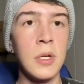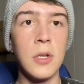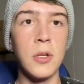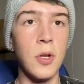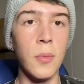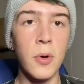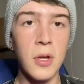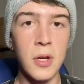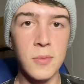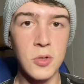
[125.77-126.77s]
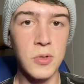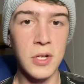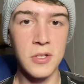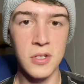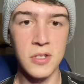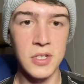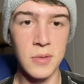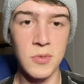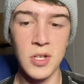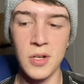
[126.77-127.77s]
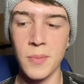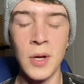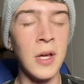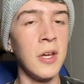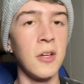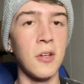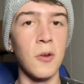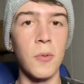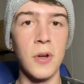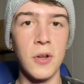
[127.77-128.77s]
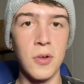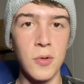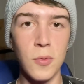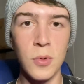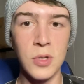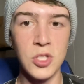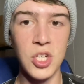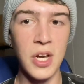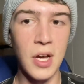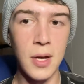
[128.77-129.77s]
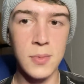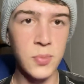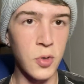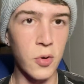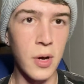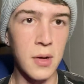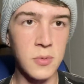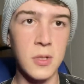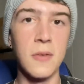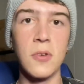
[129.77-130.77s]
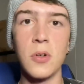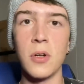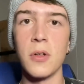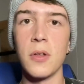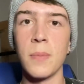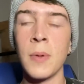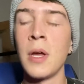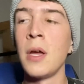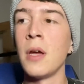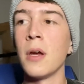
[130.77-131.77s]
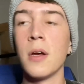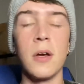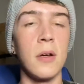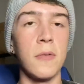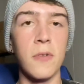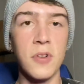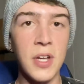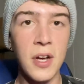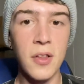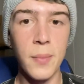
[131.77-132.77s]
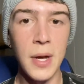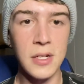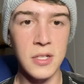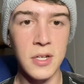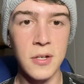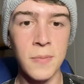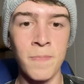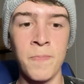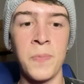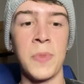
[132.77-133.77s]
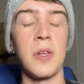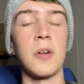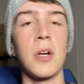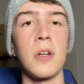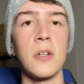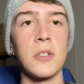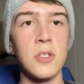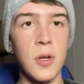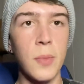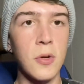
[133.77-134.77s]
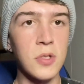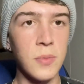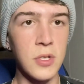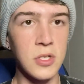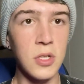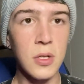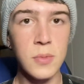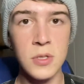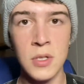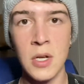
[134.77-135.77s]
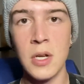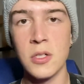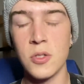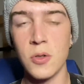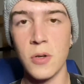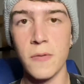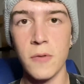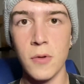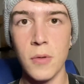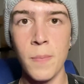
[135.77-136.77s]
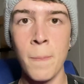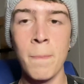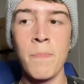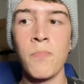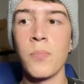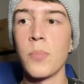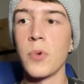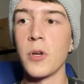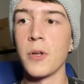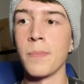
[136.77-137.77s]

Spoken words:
Don't bunny hop 2 tires at the same time. You're gonna want to do J hops, pro hops, whatever you call them. Front tire then back tire. I'll kind of slow-mo some of these clips, show good form, but